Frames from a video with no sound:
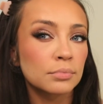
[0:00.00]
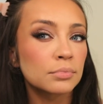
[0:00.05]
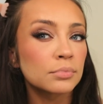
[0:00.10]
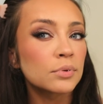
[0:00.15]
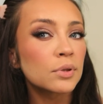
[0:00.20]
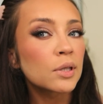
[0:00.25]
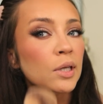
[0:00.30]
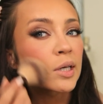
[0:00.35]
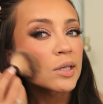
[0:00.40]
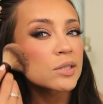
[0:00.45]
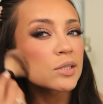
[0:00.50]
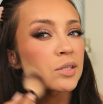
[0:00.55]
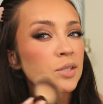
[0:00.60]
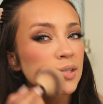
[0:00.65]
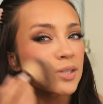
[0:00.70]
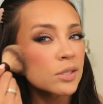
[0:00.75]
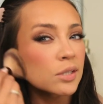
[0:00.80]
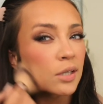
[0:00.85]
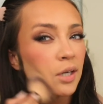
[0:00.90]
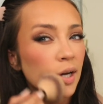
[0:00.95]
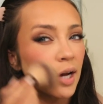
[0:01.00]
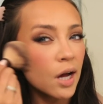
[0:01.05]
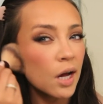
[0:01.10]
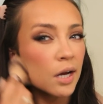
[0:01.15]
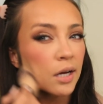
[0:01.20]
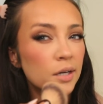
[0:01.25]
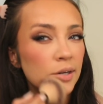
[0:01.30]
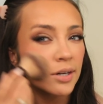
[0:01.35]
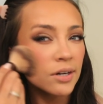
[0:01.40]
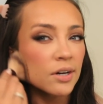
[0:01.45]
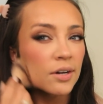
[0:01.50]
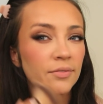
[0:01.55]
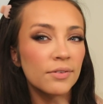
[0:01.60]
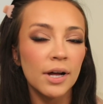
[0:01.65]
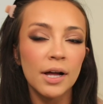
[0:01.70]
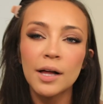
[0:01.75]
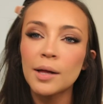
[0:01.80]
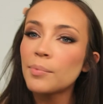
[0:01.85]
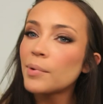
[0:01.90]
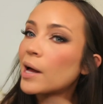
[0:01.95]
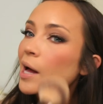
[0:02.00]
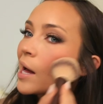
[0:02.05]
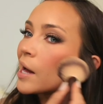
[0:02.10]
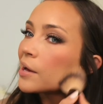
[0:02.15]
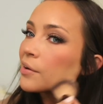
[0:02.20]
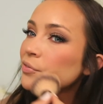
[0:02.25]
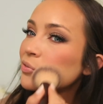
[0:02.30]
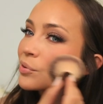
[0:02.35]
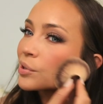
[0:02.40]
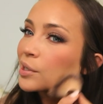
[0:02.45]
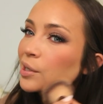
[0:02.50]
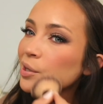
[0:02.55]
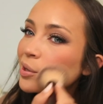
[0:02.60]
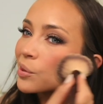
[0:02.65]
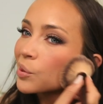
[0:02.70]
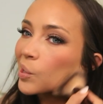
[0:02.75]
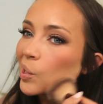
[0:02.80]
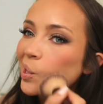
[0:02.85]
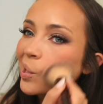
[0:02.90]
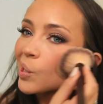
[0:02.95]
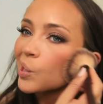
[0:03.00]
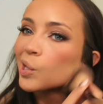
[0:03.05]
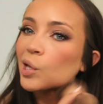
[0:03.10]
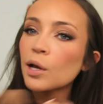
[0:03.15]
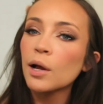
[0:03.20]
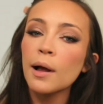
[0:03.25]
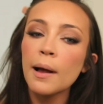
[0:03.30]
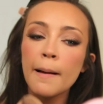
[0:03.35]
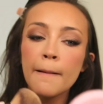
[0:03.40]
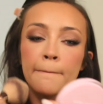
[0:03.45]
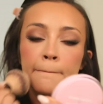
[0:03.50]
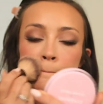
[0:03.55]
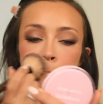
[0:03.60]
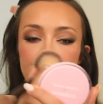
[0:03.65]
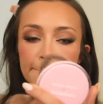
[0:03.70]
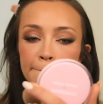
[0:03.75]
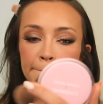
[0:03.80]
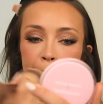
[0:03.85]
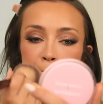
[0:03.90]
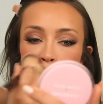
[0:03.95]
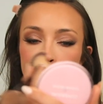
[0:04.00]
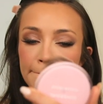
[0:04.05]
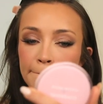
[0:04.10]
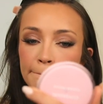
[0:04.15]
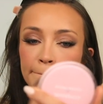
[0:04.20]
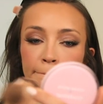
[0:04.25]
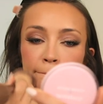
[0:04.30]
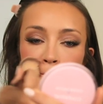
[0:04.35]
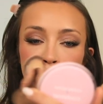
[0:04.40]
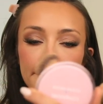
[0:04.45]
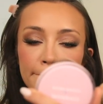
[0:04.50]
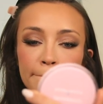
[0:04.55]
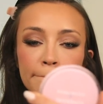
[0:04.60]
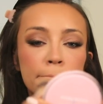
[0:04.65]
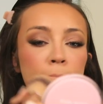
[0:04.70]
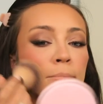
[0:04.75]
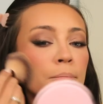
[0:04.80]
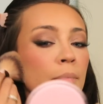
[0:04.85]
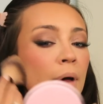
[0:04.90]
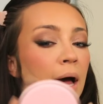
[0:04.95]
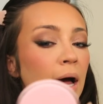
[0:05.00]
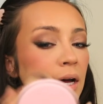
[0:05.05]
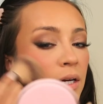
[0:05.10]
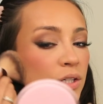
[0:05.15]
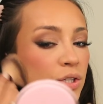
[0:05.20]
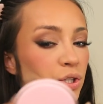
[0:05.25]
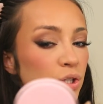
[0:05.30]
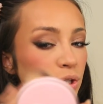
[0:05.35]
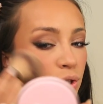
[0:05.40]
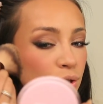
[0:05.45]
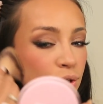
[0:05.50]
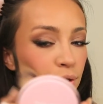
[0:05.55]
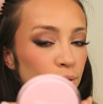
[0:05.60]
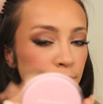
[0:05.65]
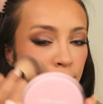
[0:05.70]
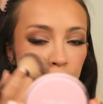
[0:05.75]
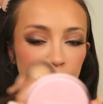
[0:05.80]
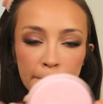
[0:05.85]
And this is just going to kind of help everything mesh.